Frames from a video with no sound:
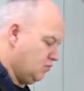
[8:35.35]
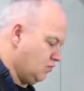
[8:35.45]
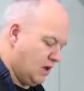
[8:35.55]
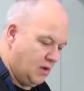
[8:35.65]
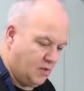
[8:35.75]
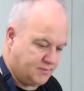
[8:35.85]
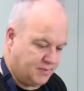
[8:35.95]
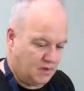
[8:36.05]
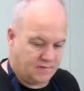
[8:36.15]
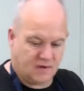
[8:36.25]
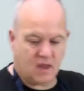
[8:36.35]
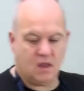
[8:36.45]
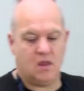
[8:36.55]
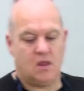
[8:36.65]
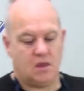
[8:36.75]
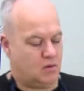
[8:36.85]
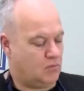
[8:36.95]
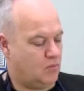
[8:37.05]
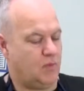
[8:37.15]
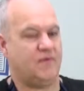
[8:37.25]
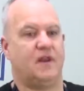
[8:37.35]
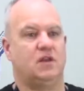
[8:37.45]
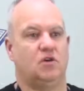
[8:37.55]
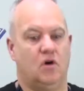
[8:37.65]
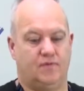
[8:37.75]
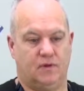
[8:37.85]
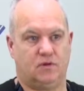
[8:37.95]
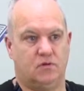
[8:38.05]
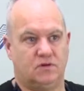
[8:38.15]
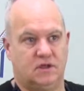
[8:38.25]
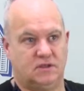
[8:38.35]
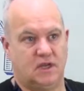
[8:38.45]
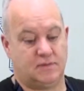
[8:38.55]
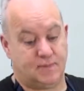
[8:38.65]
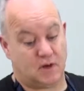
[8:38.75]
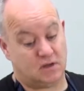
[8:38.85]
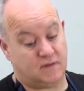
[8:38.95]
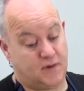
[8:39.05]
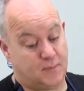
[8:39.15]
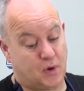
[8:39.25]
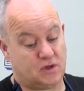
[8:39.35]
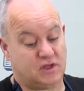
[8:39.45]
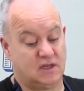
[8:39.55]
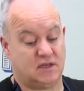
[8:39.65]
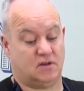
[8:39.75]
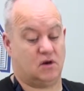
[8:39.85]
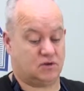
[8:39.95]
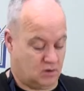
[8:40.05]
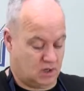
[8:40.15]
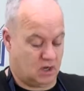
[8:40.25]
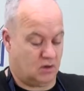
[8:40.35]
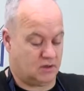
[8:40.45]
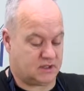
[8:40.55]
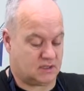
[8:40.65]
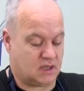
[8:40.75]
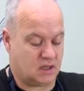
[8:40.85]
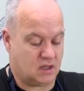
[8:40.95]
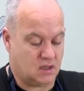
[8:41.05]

really works beautifully. We finish off with the toasted seeds, because if you put seeds in there, it's going to get lost in it.